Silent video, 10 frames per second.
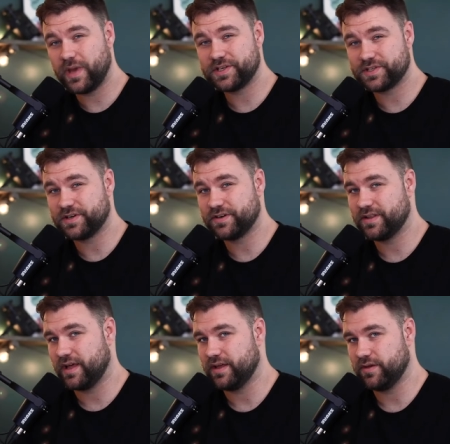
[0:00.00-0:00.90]
makes sure
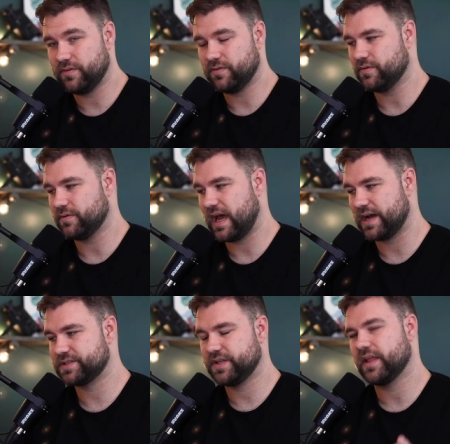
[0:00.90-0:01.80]
that you
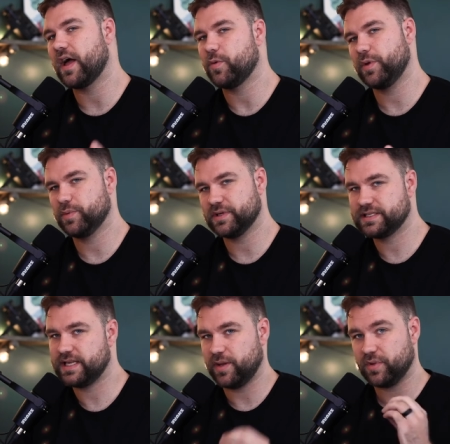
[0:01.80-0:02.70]
actually allow people to
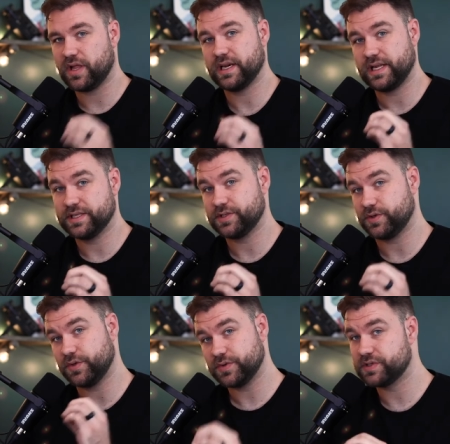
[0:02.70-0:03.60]
stay plugged into
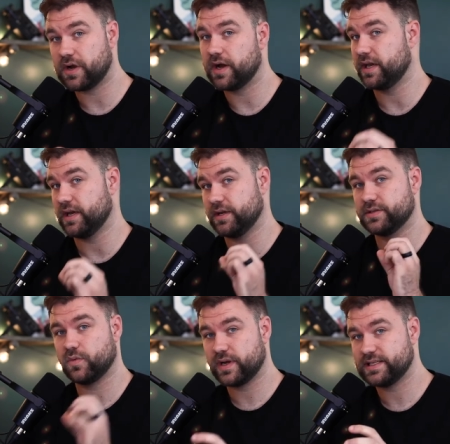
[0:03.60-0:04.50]
who's talking,
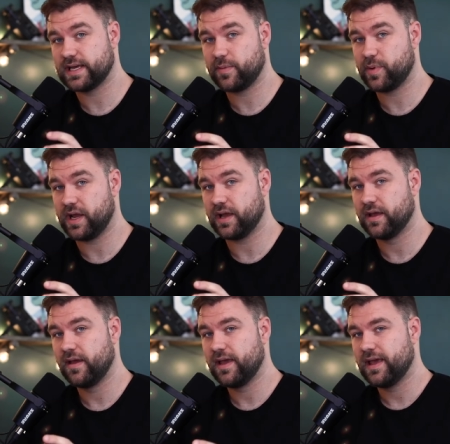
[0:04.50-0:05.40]
to what's happening.
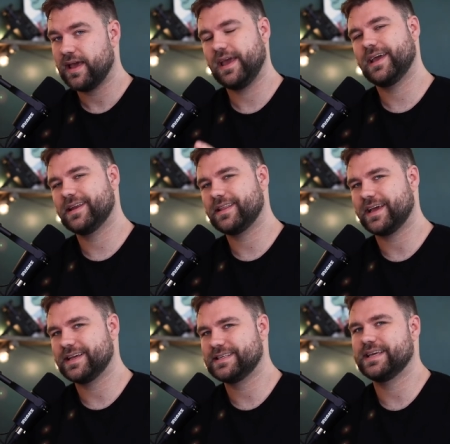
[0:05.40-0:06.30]
And
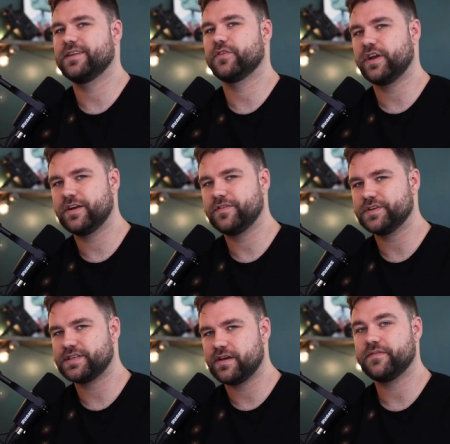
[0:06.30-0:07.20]
like I said, for
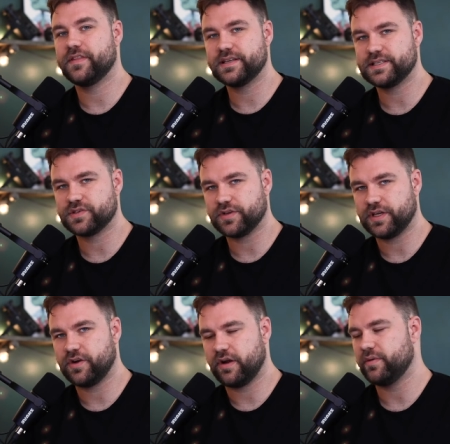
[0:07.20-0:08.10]
interview stuff, this is
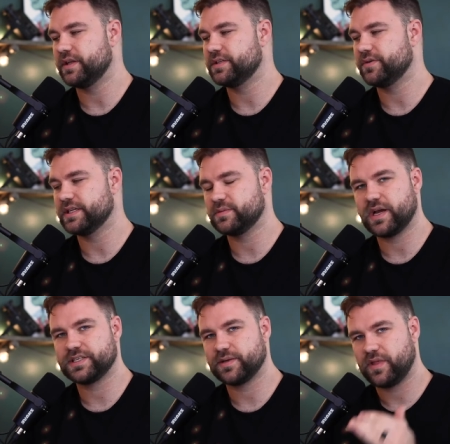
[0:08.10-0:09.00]
really a great way to do it, is
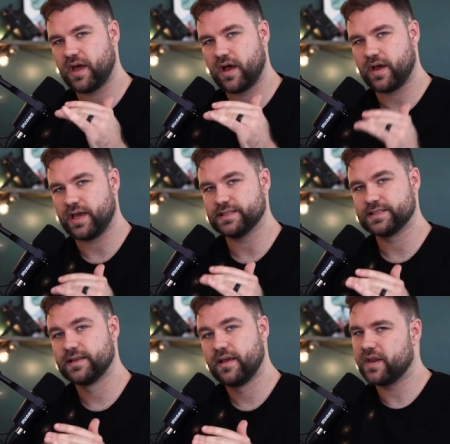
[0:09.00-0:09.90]
match up the
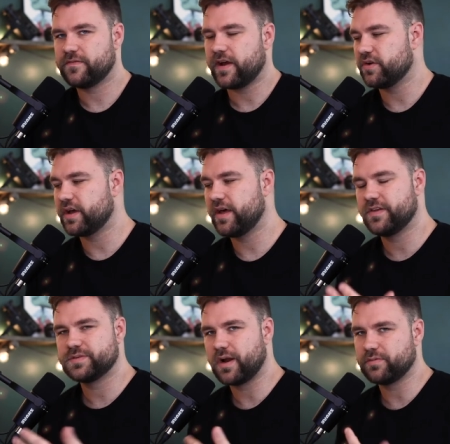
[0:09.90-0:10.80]
eyes. In Final Cut,
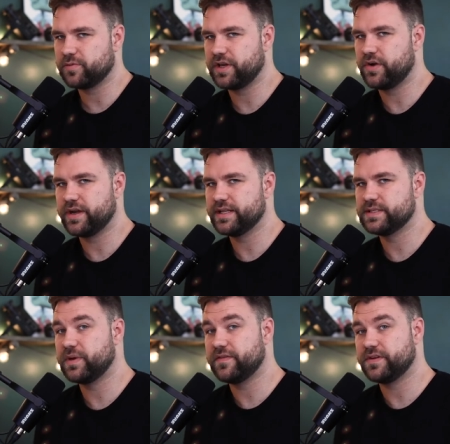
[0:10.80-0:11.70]
there's probably
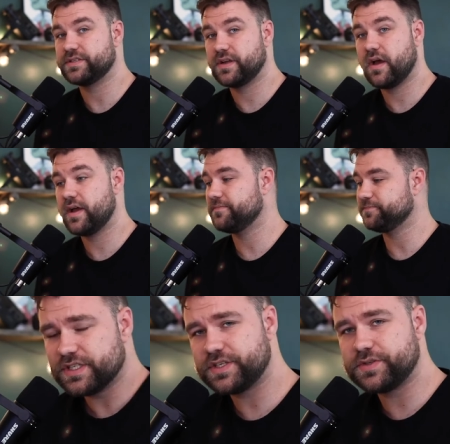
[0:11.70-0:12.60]
grids, but if there's
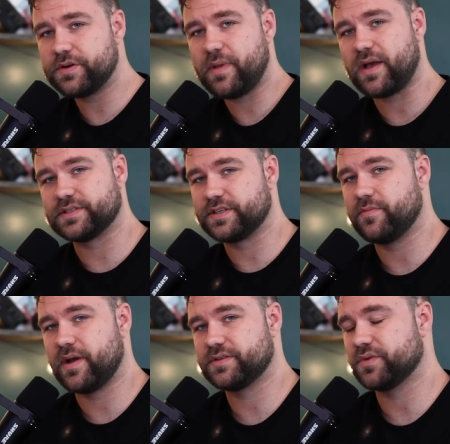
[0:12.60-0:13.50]
not, just use your mouse.
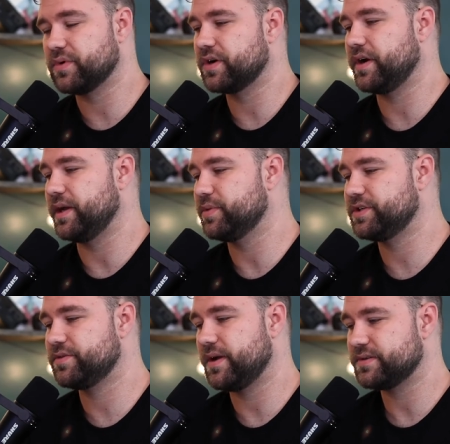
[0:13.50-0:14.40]
Your mouse will work great.
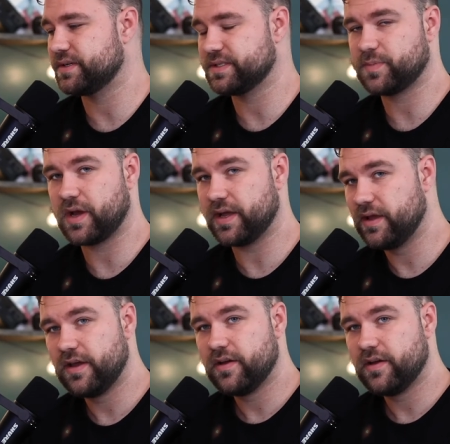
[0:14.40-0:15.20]
Put your mouse on a spot,